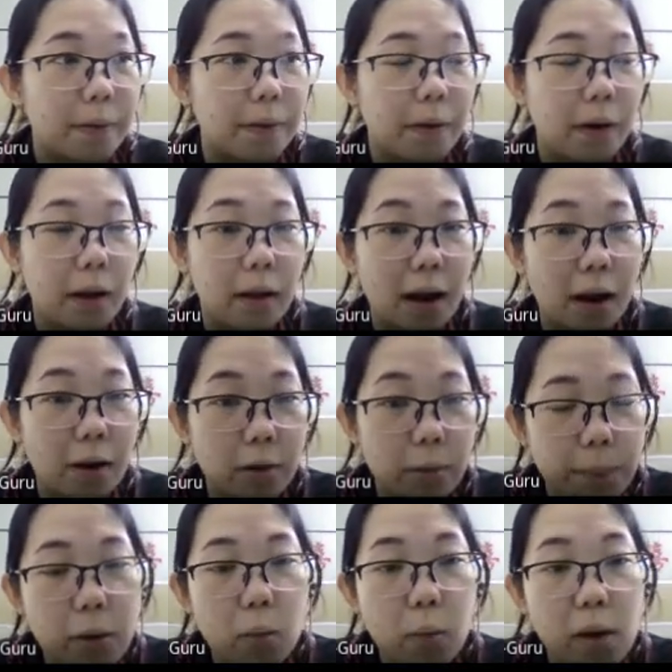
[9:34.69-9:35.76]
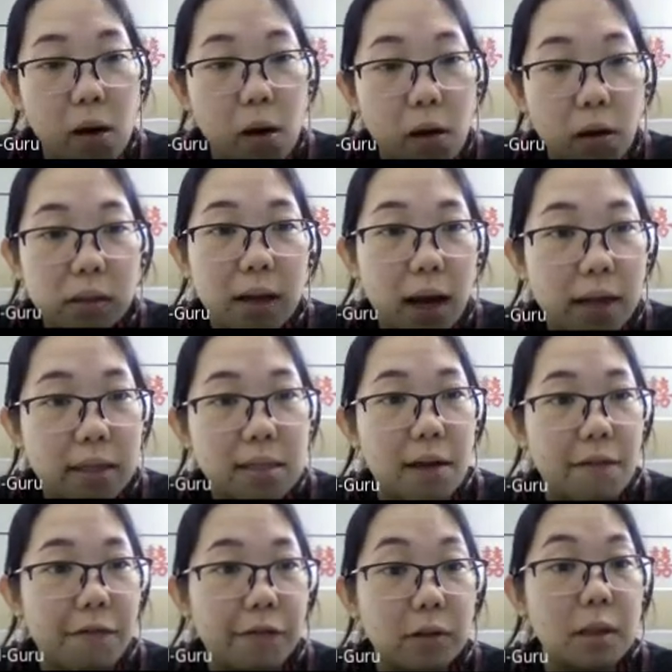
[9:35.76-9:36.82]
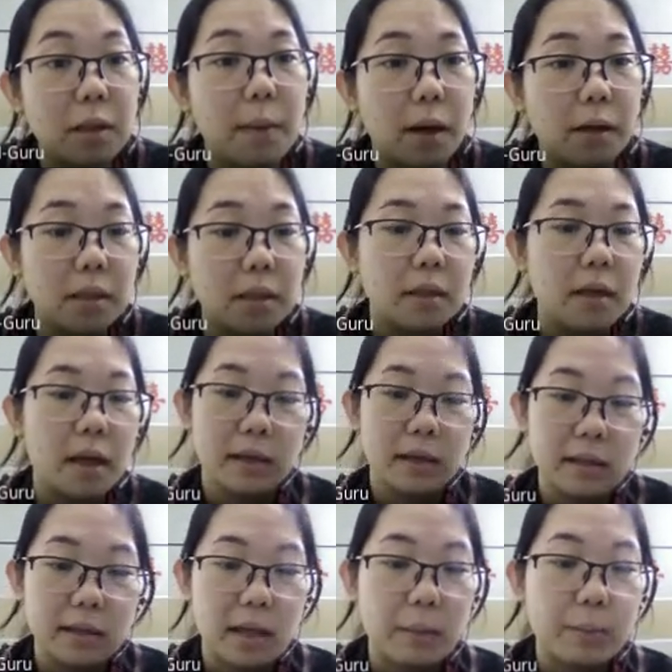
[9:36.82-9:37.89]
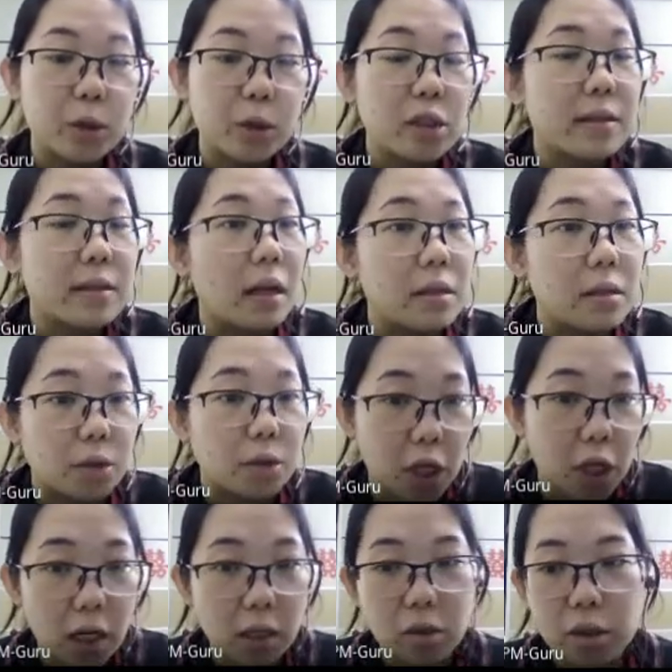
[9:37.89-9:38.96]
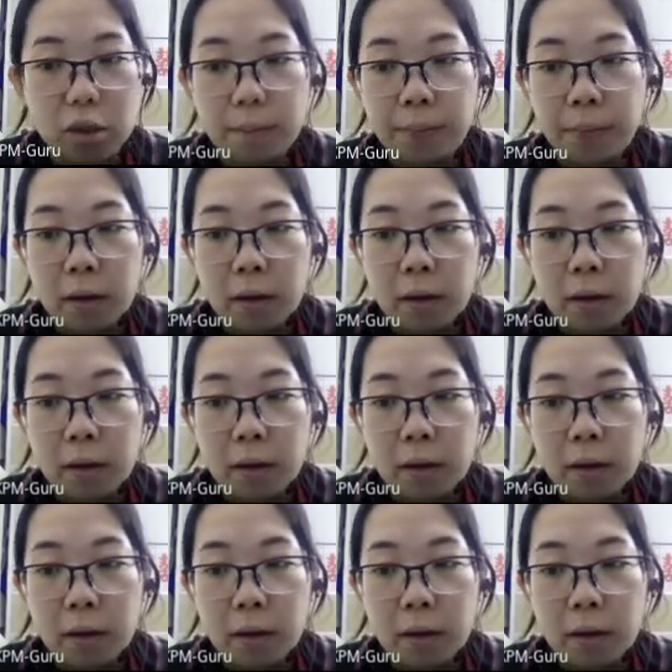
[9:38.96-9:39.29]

All right, I repeat, when all the ice have fully melted, the temperature starts to change.